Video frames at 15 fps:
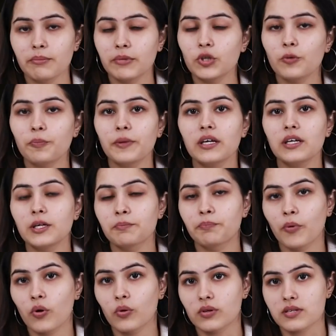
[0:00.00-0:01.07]
but the opinion
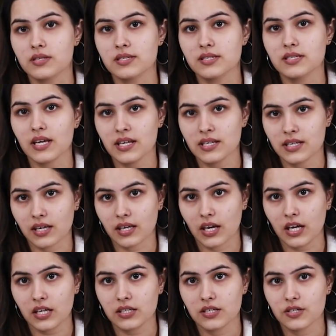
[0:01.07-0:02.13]
polls
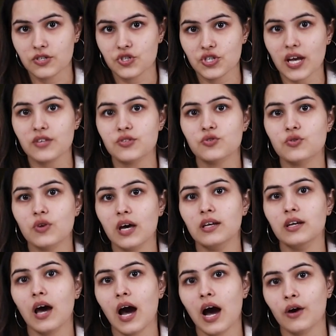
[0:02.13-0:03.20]
indicate she has
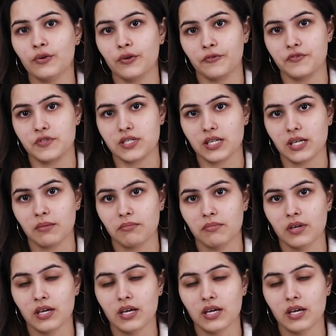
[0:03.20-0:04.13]
run out of steam.